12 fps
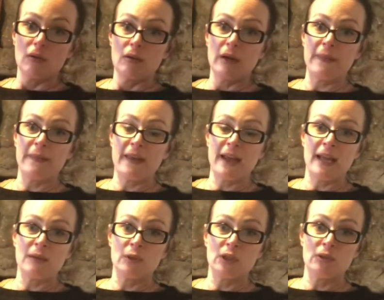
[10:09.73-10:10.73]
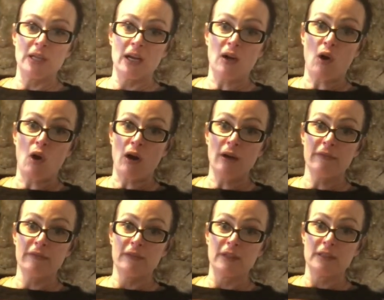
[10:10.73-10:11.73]
And then when you take
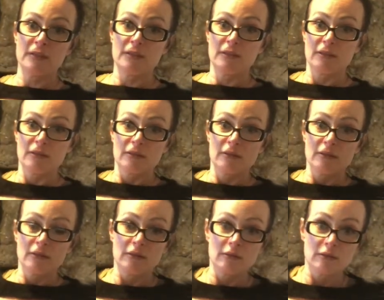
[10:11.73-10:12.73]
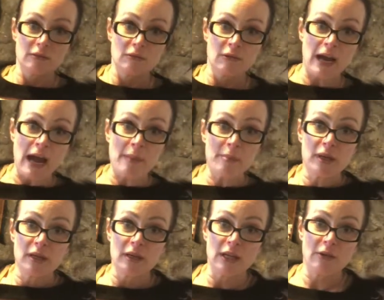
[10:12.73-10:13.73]
off this wrap
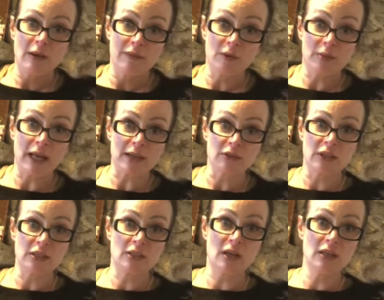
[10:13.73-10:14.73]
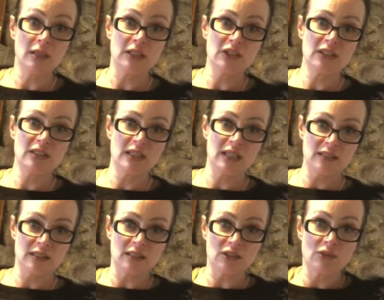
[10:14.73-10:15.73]
and you have your black dress on, it just stays
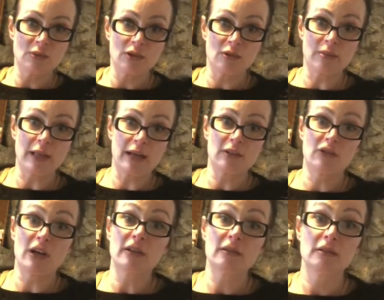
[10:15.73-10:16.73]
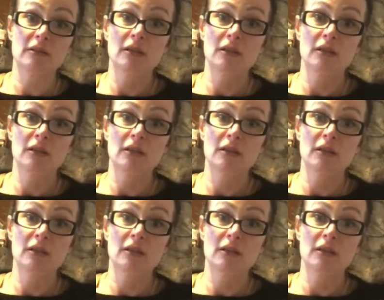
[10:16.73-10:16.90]
cinched with your black dress.